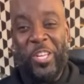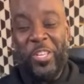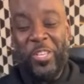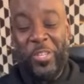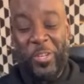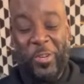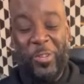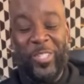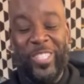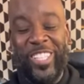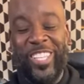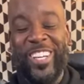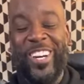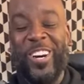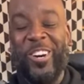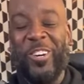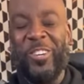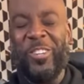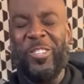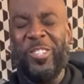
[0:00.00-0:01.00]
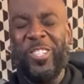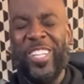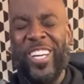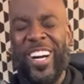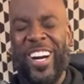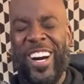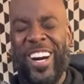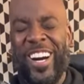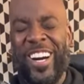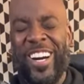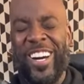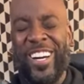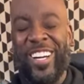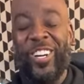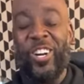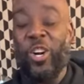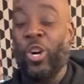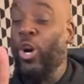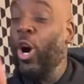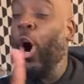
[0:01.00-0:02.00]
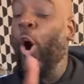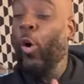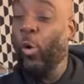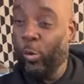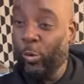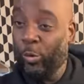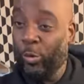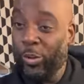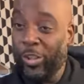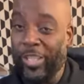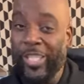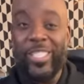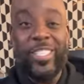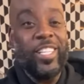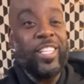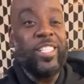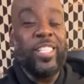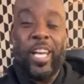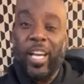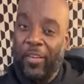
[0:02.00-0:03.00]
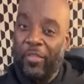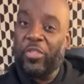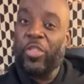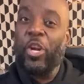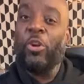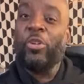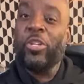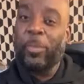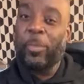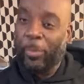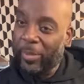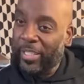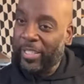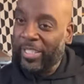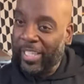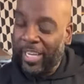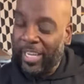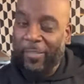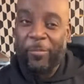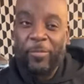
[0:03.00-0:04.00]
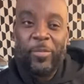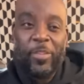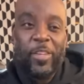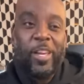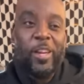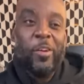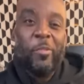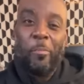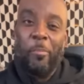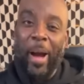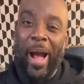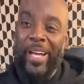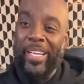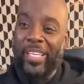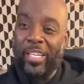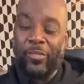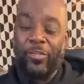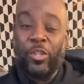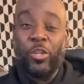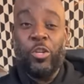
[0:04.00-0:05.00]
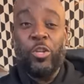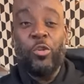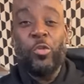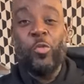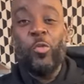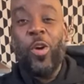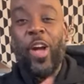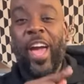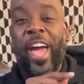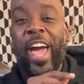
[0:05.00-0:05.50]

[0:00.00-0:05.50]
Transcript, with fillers: Use the code uh, GOLD to save 30%. My gift to you.